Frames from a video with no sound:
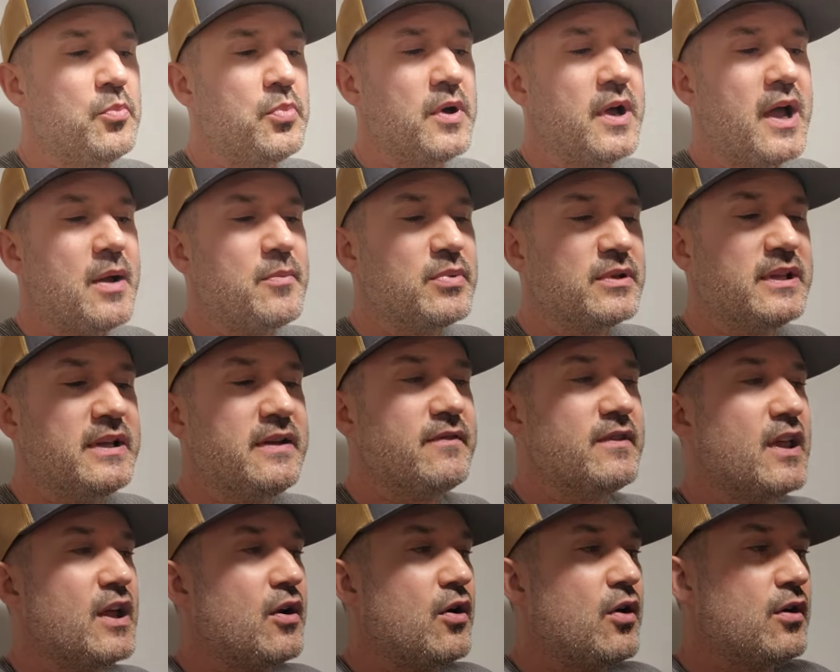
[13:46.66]
But I
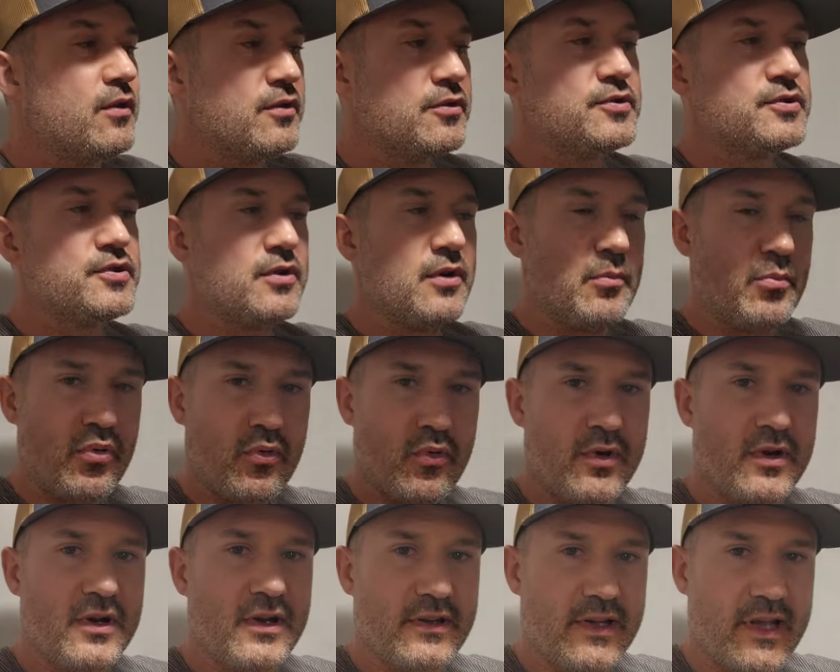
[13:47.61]
believe that all those are
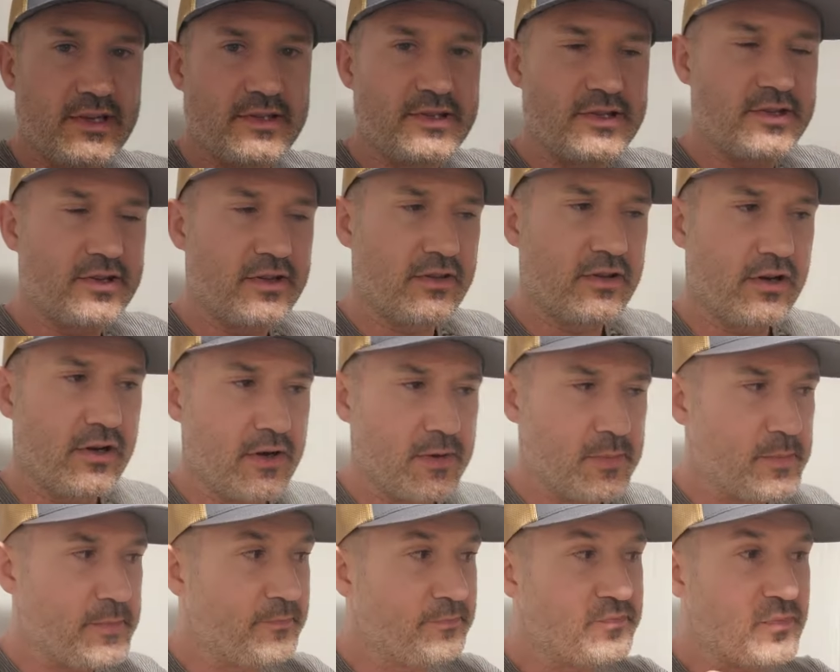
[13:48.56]
important lessons to
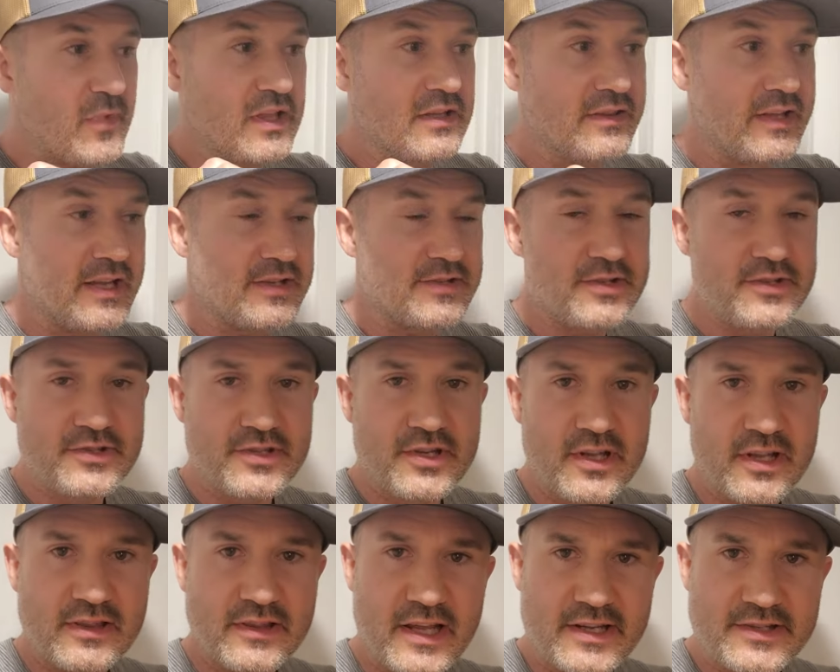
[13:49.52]
learn lessons
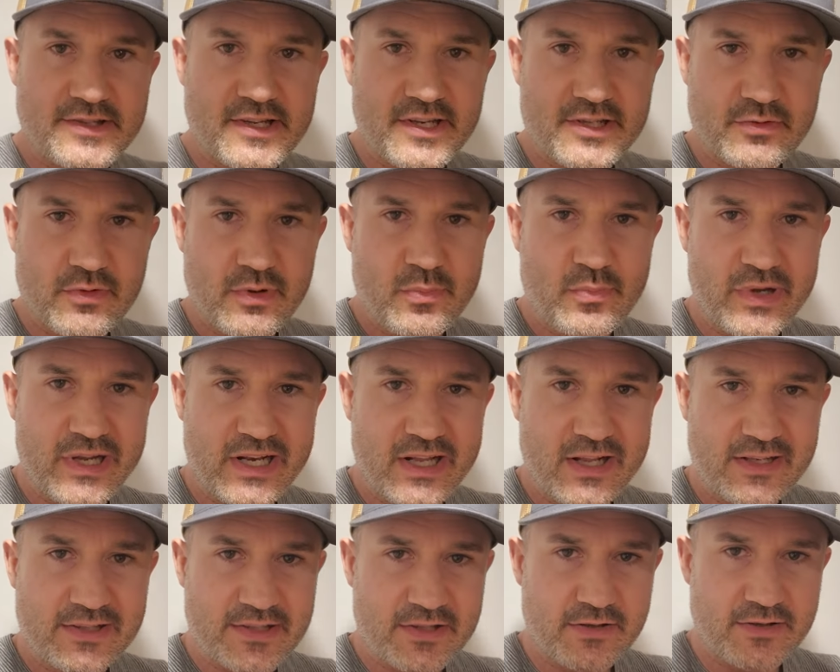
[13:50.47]
lesson is
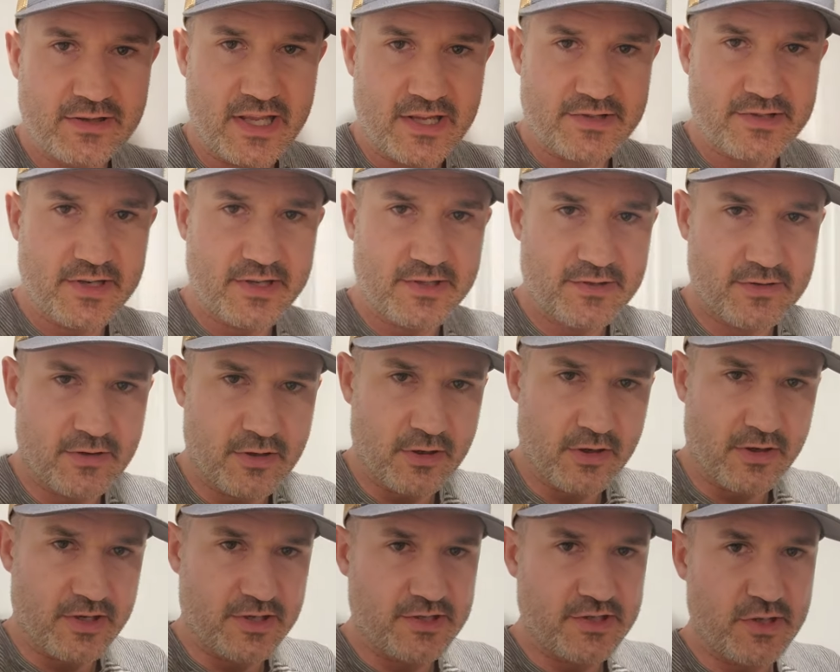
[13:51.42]
repeated until lesson is
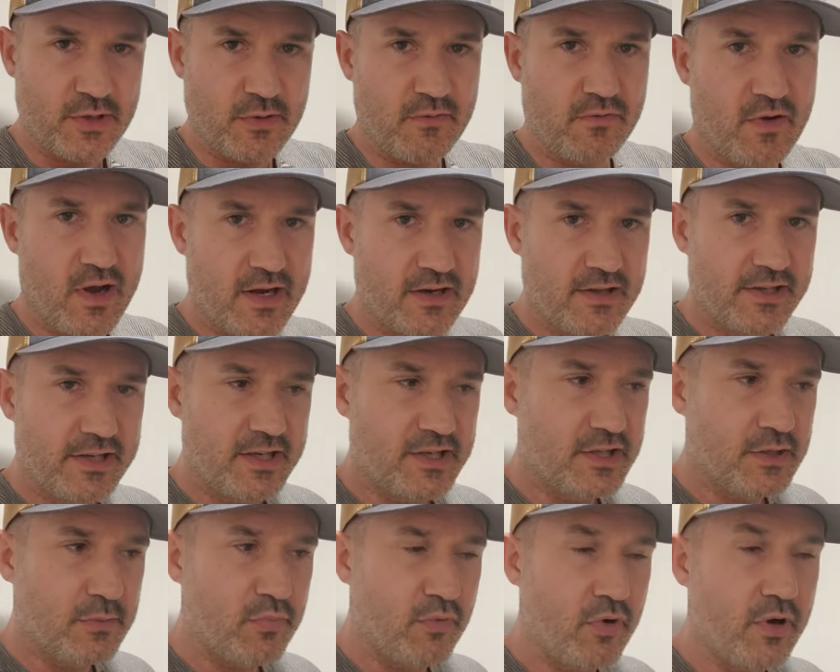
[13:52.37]
learned until you finally
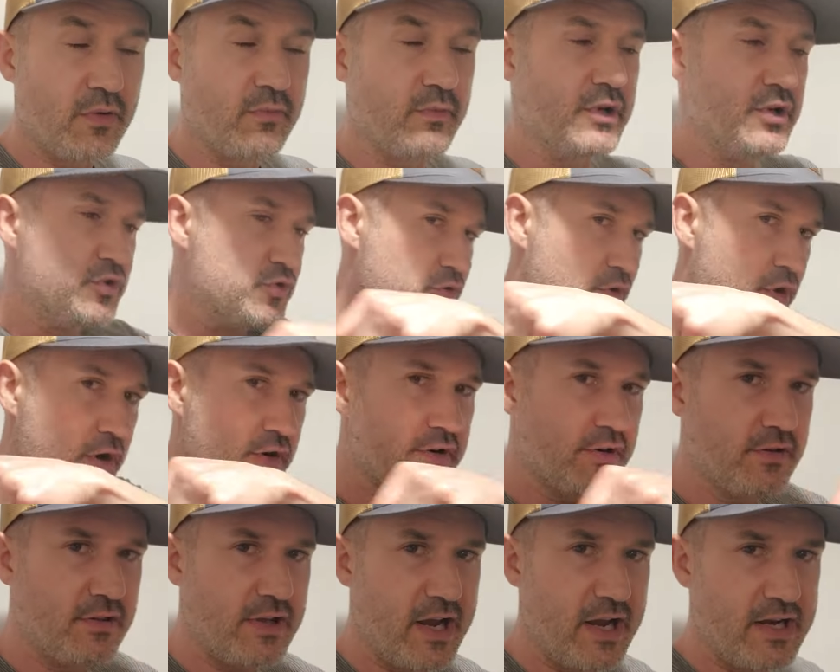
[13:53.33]
get to the point where you draw
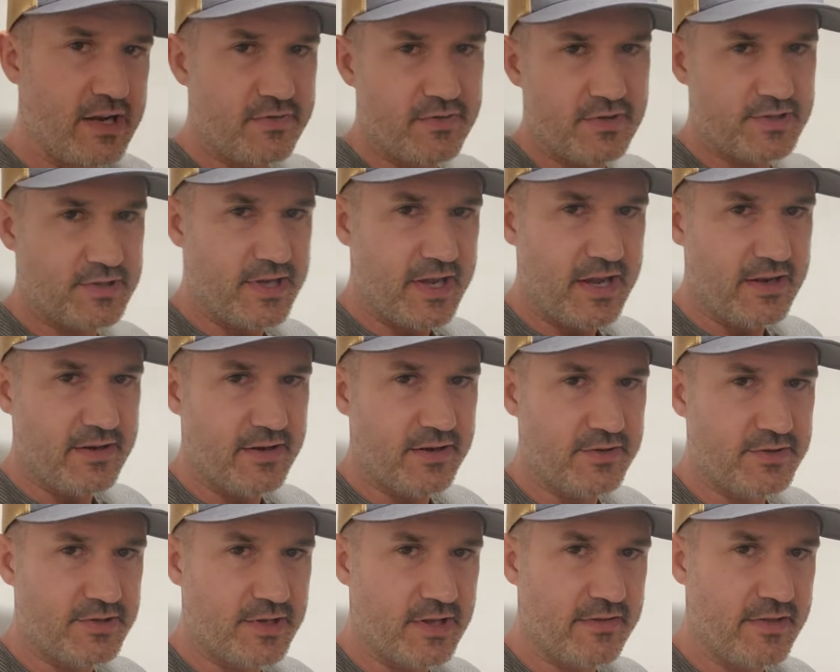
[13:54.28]
your line in the sand and
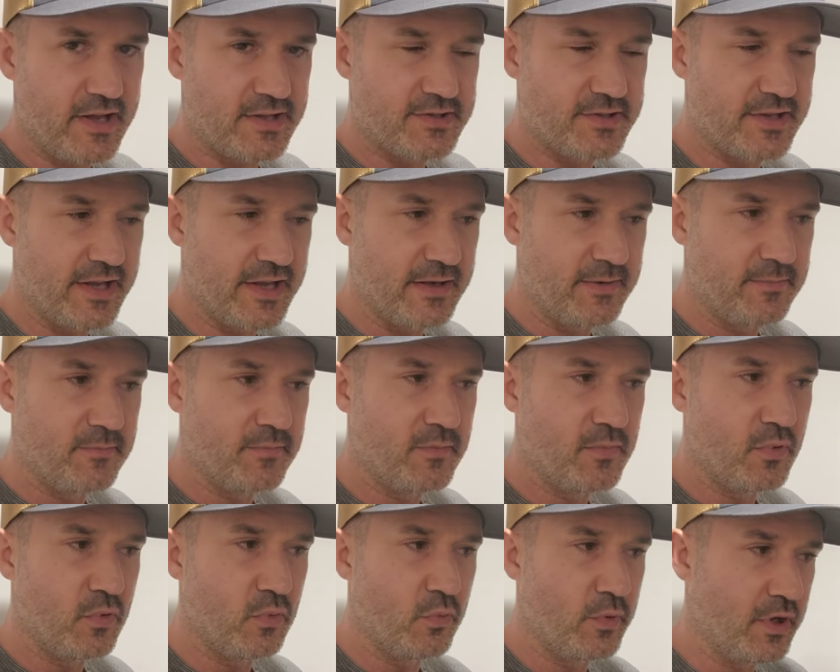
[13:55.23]
you say that's it
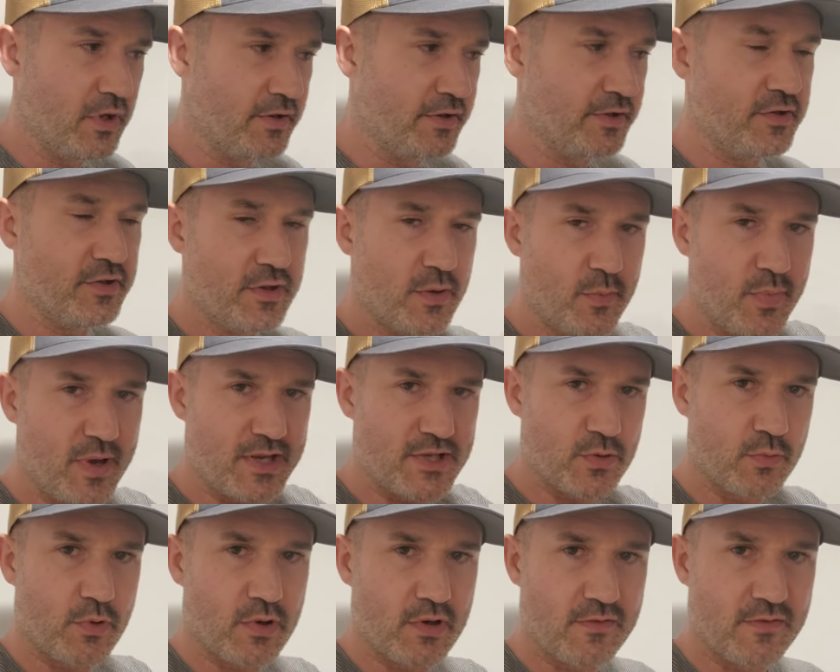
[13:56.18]
we only do the
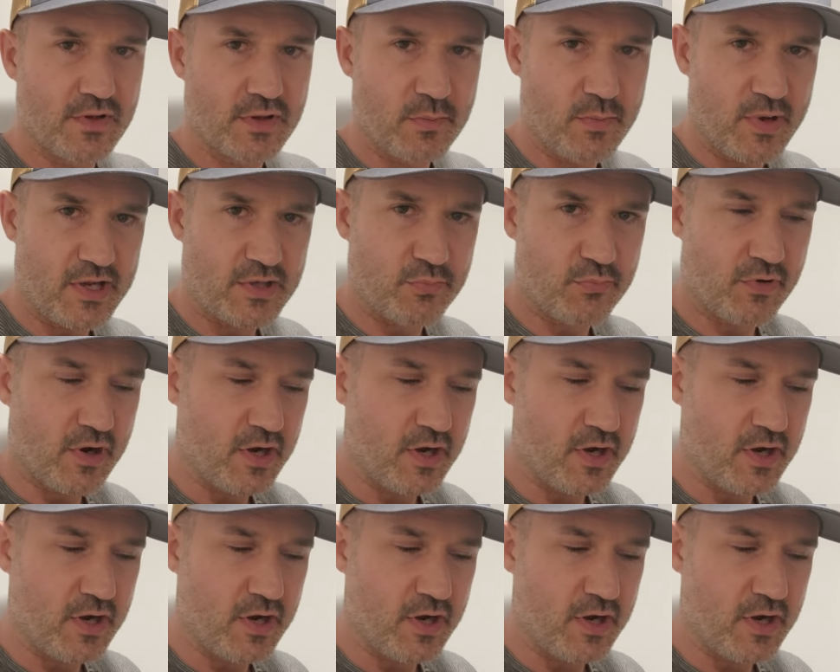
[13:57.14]
best work for the best